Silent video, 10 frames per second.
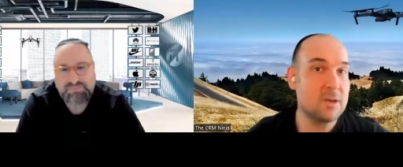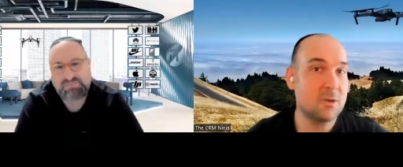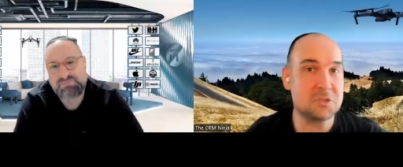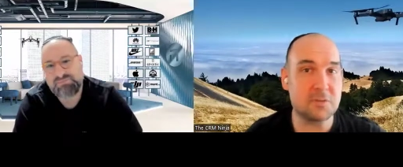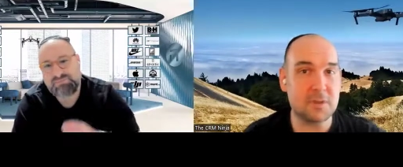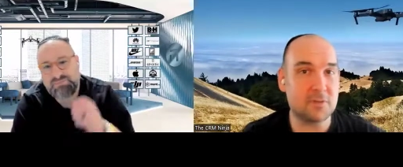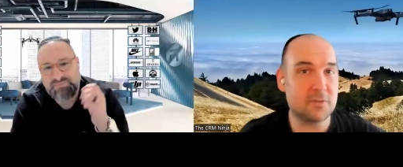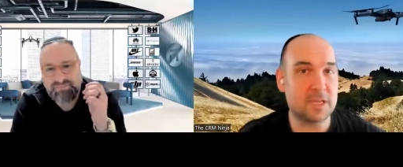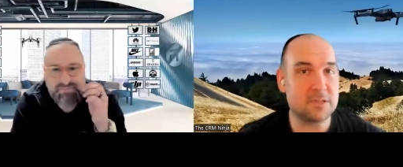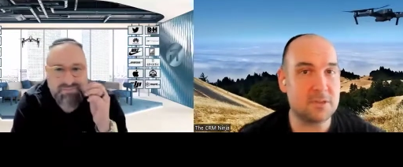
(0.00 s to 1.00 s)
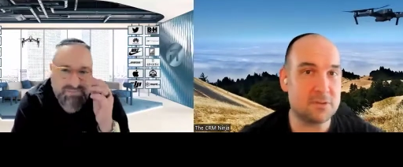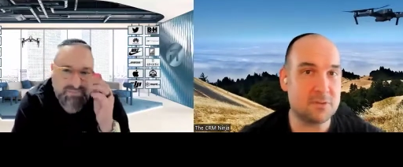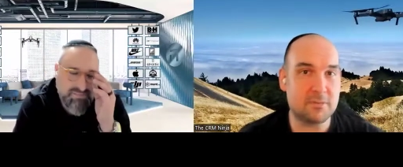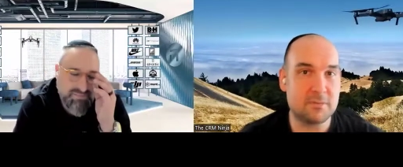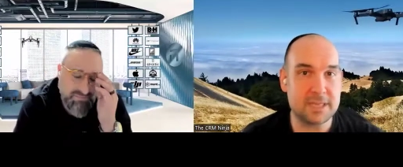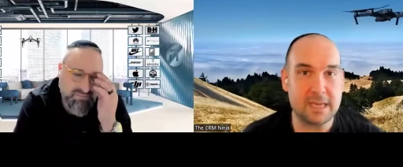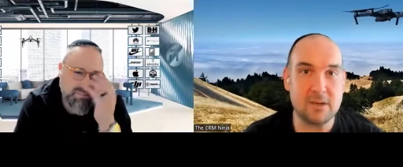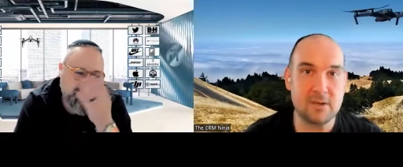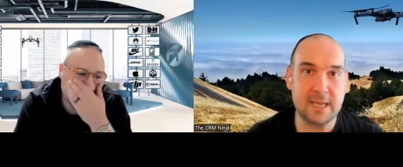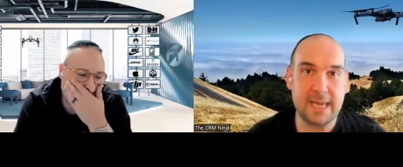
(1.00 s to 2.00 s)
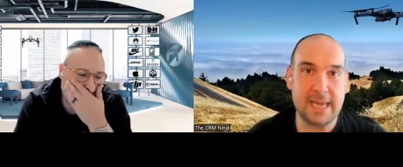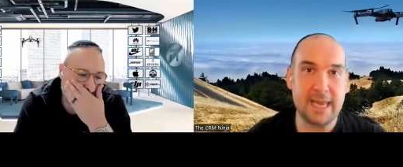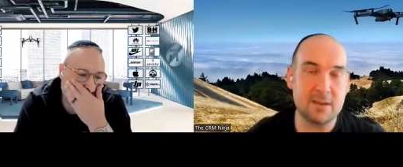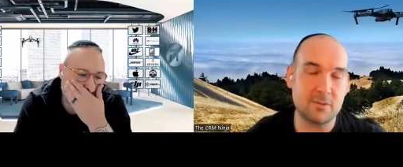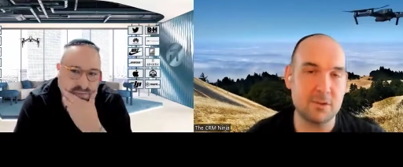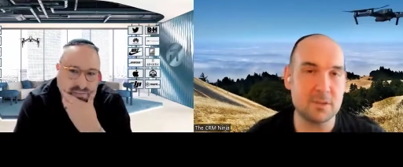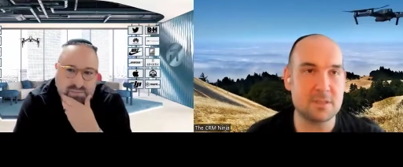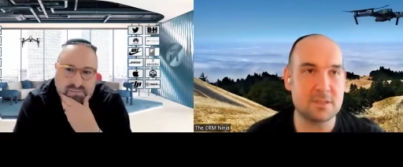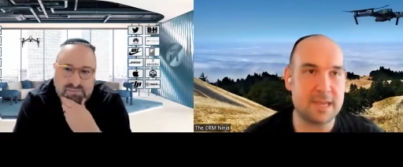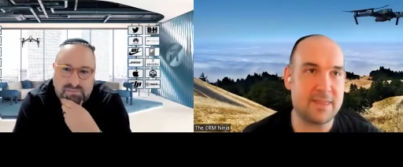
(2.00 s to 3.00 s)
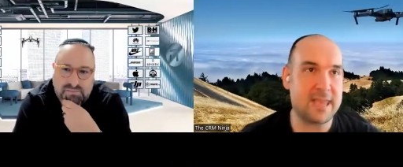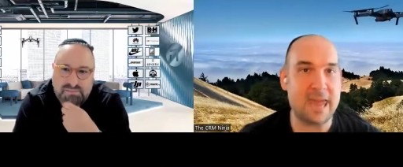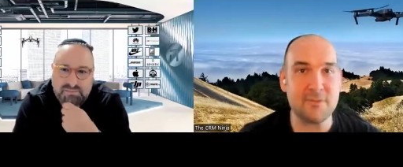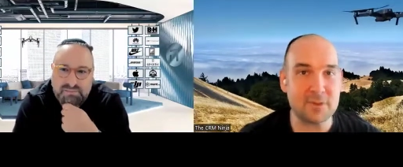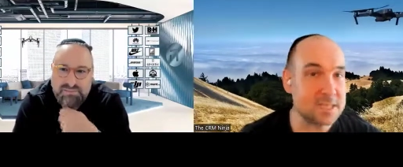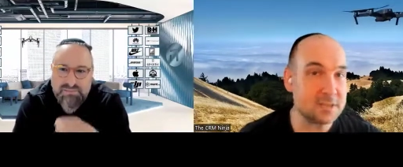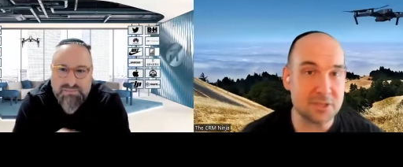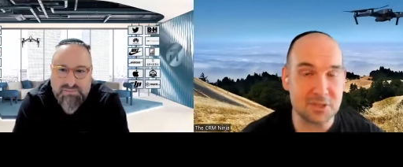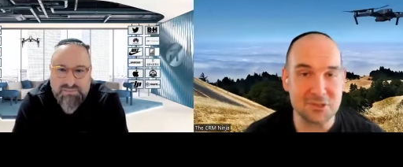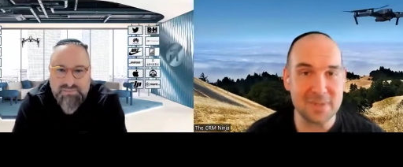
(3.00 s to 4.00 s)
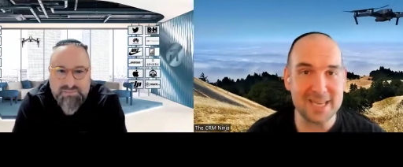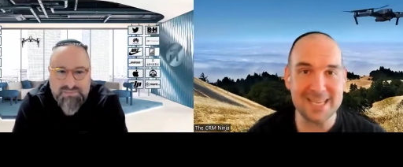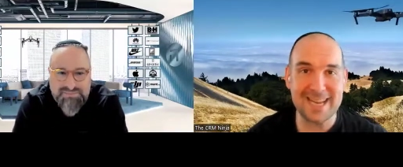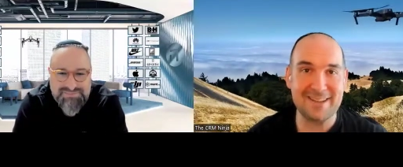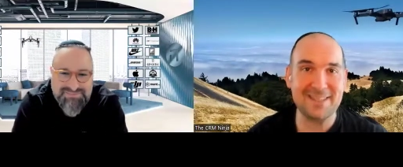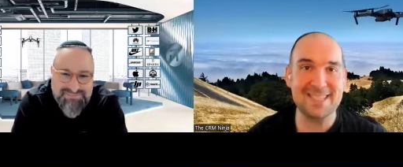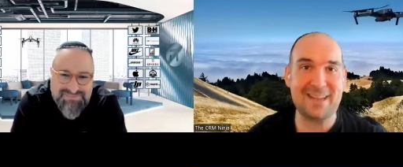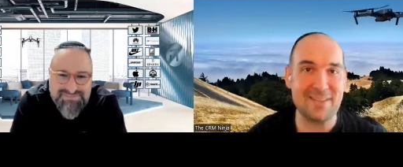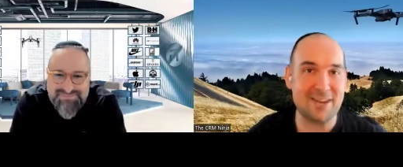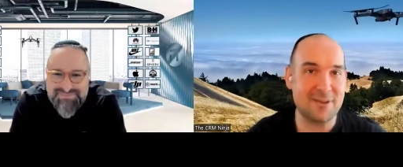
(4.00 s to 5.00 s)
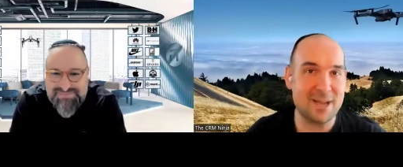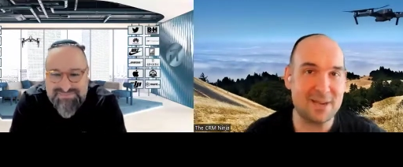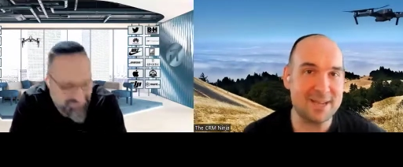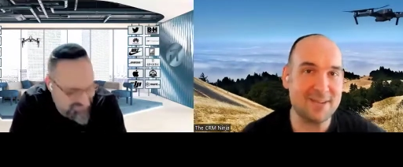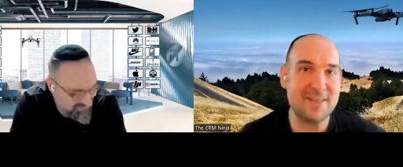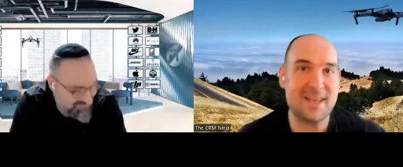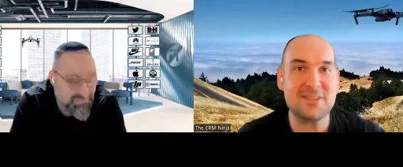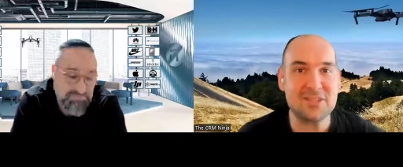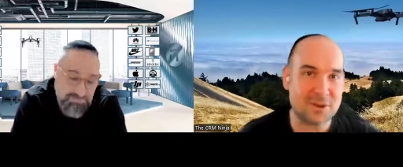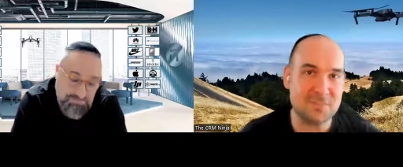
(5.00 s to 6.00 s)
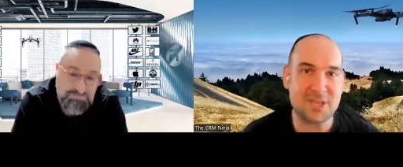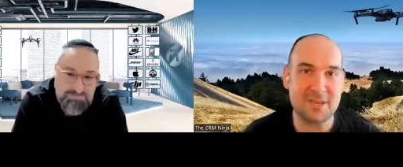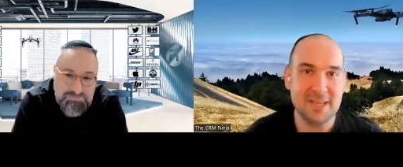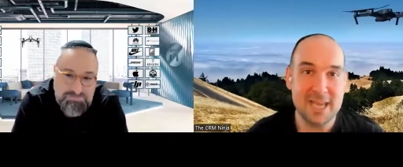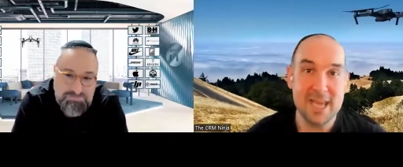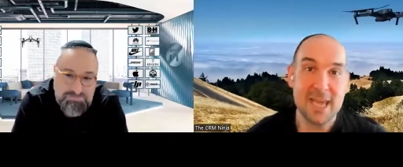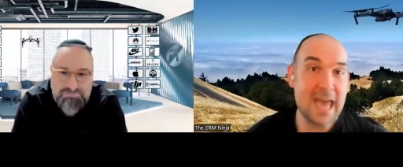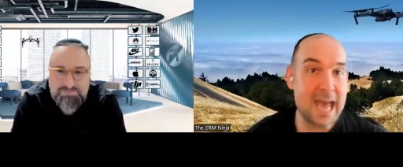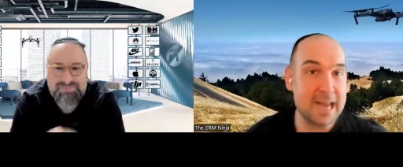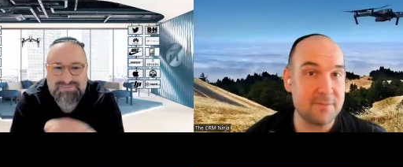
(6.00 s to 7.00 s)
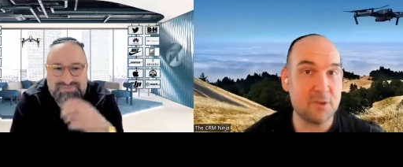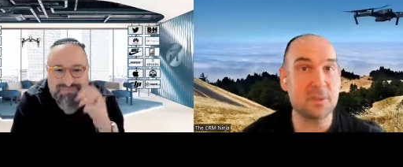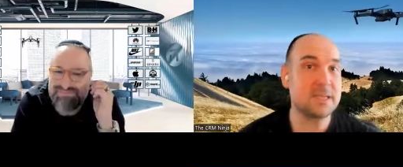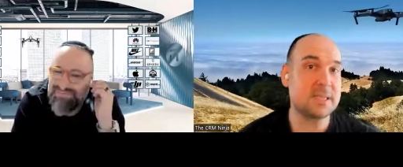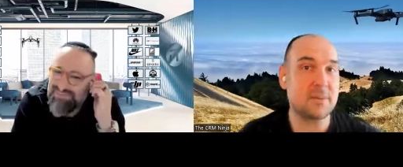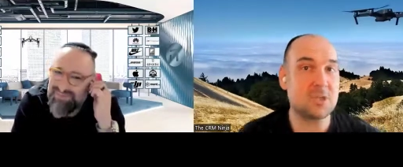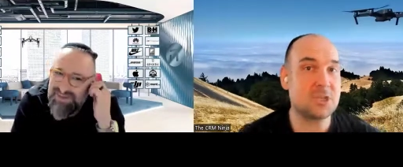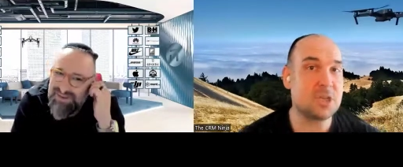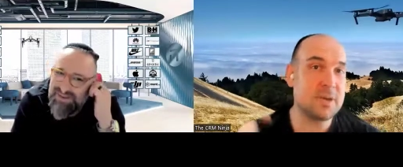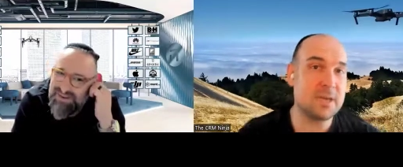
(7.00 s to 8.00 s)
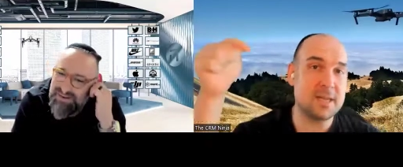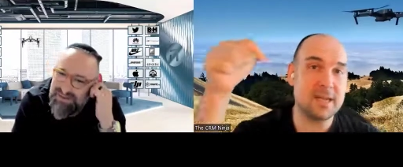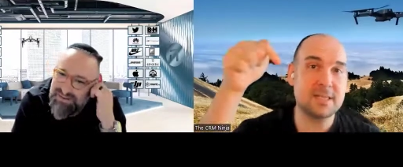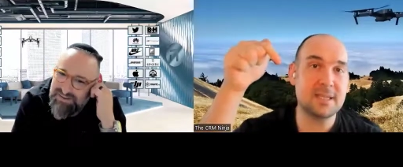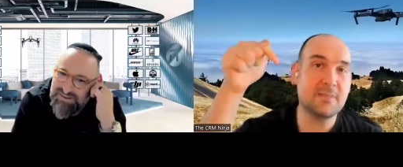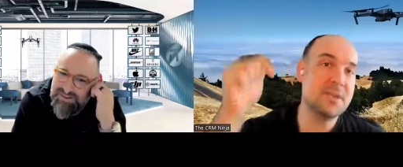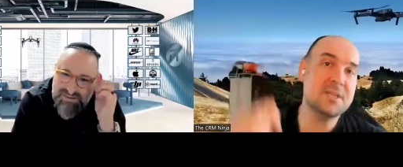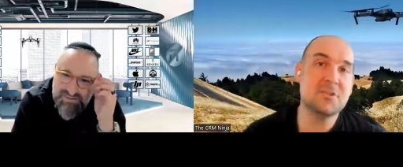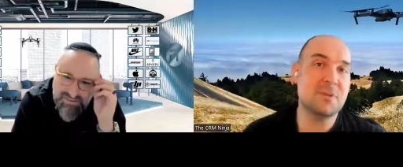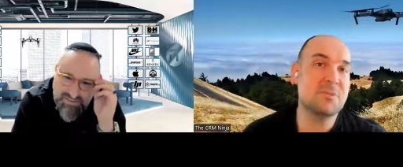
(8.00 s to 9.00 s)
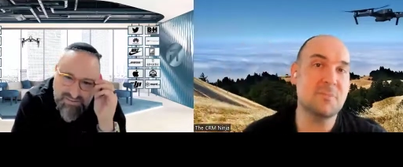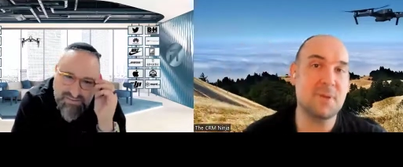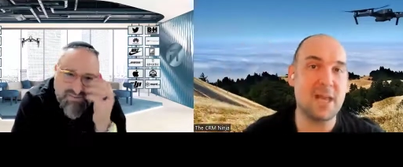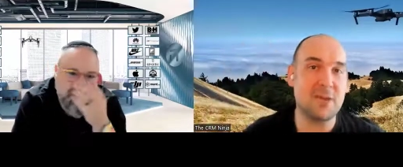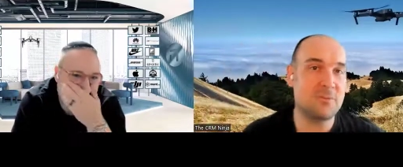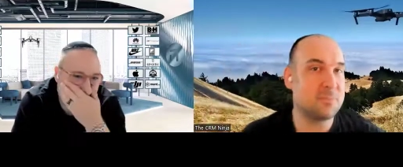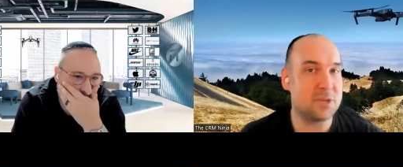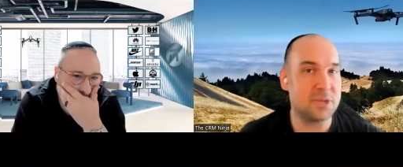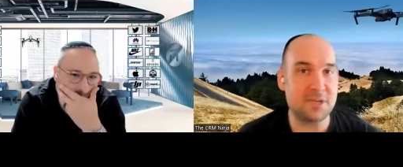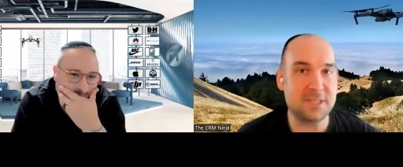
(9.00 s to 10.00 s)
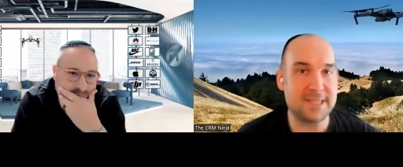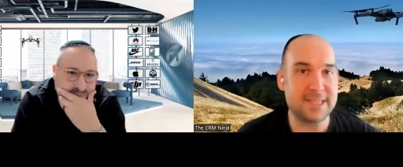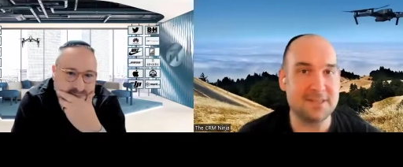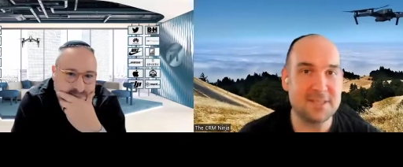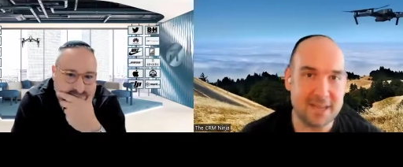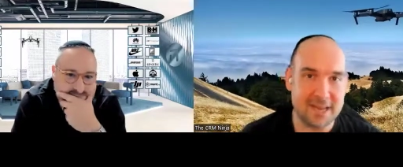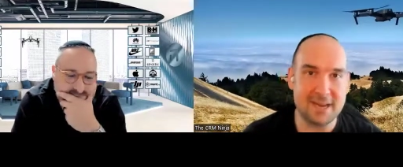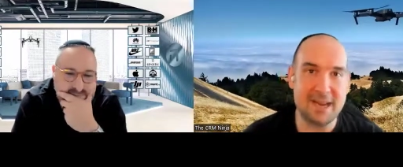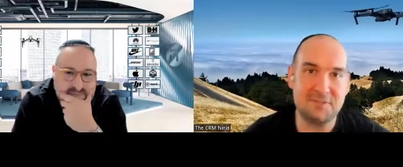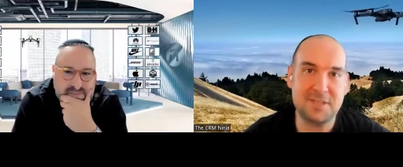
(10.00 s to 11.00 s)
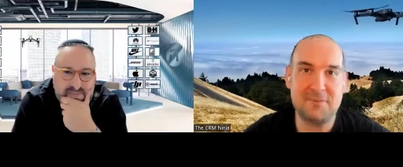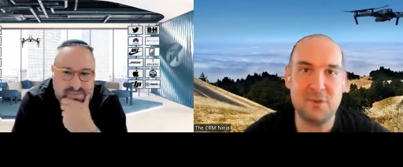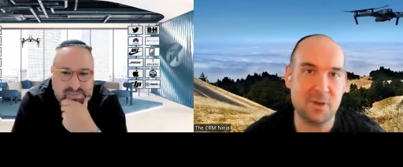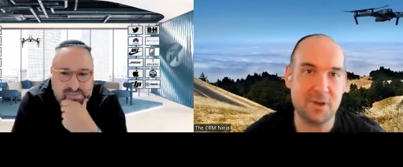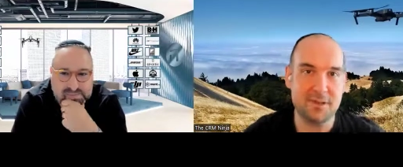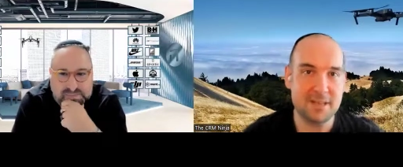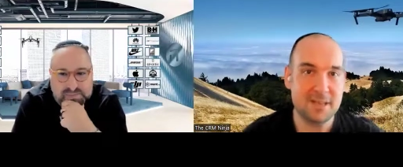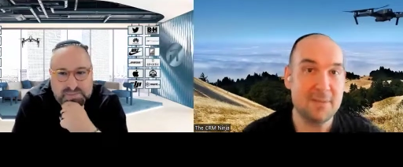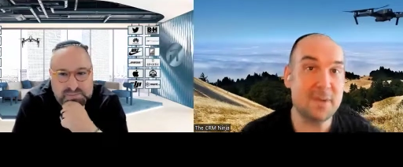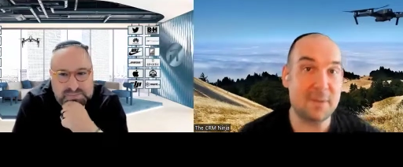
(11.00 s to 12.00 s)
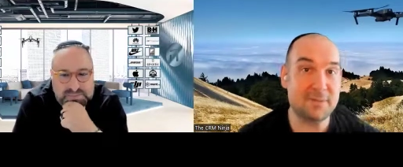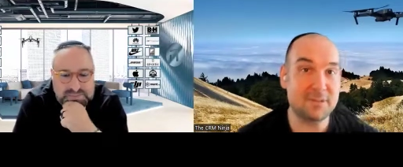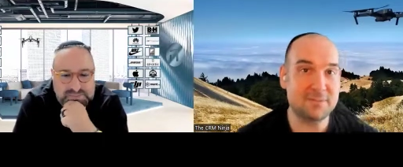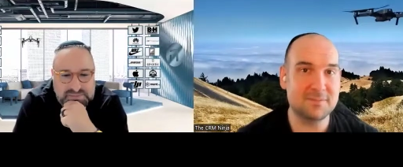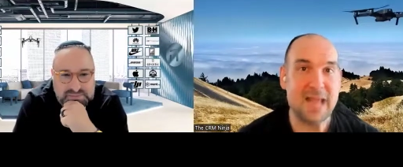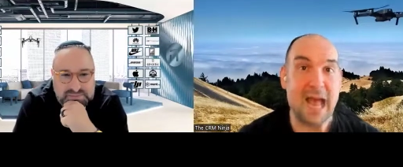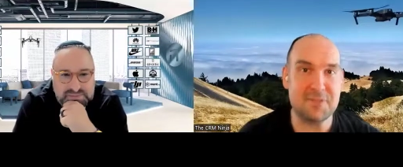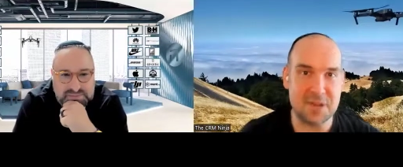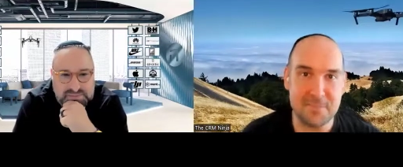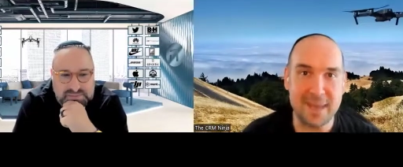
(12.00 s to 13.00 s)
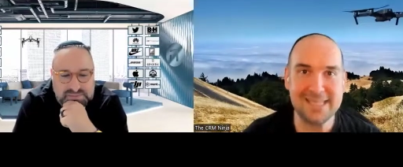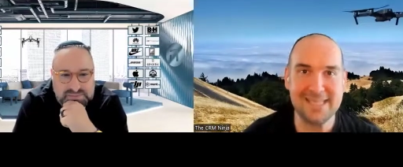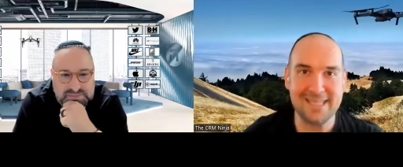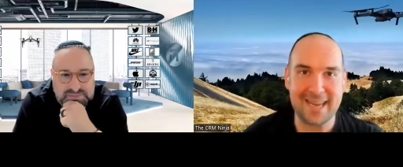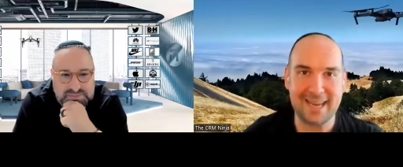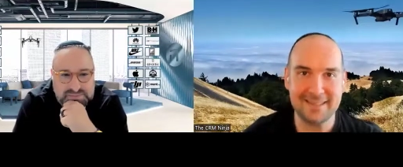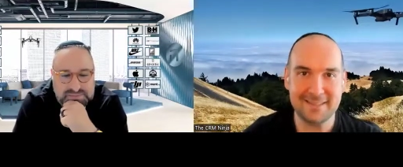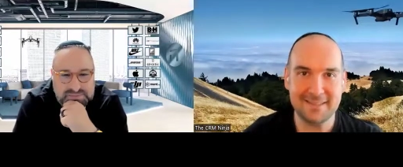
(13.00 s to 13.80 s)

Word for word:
Speaker 1: Also, feel free to take a look at Hillel across, I think, every single social media channel that's out there, and I will include that in the description. And if you would like to come on the show, hit the link somewhere in the description below, put in your details, and I'd love to have you on. But above all, have an amazing day.